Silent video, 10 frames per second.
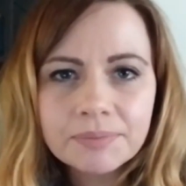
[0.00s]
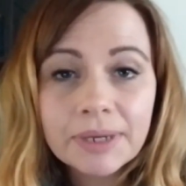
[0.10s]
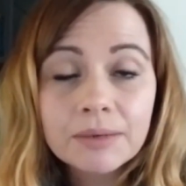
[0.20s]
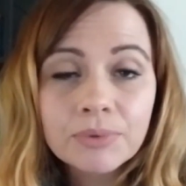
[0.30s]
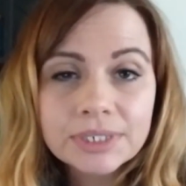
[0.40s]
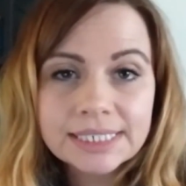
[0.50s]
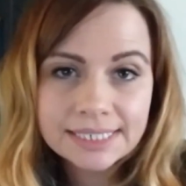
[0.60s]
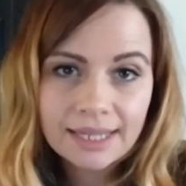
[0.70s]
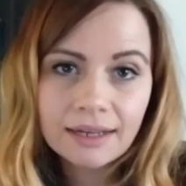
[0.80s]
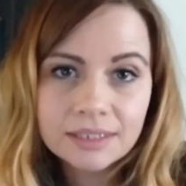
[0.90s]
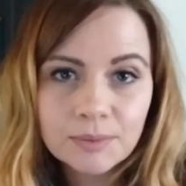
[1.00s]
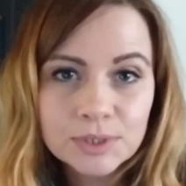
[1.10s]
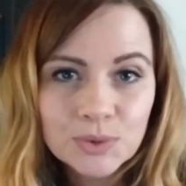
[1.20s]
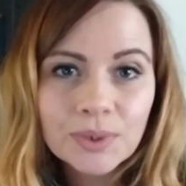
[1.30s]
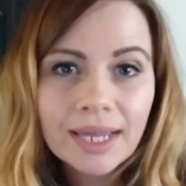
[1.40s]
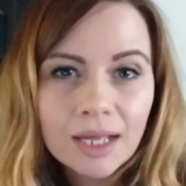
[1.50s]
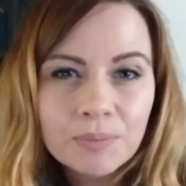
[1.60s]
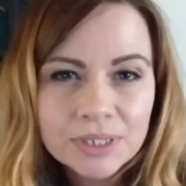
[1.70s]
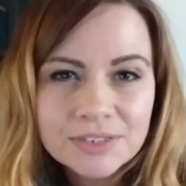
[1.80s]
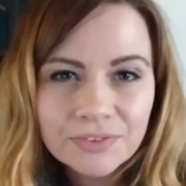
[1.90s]
to pinpoint exactly what's going to
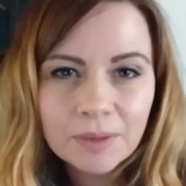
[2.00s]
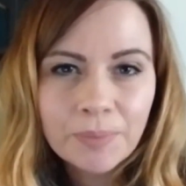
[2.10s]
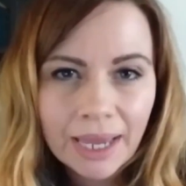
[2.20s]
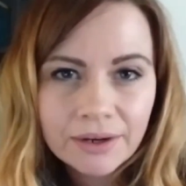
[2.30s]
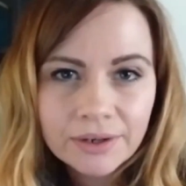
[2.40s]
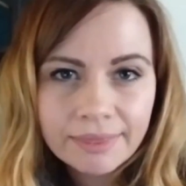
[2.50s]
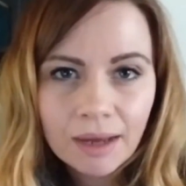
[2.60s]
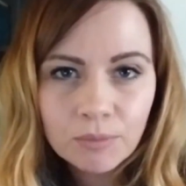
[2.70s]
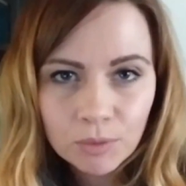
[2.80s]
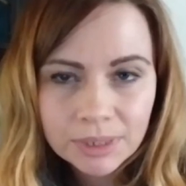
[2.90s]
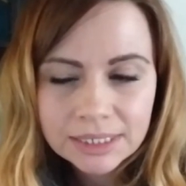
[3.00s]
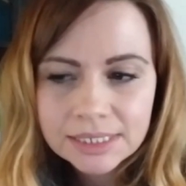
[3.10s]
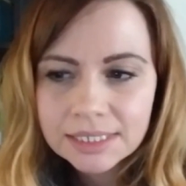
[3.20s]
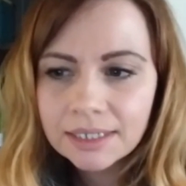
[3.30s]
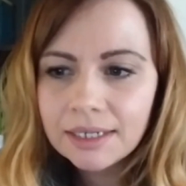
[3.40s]
help us feel better in that moment.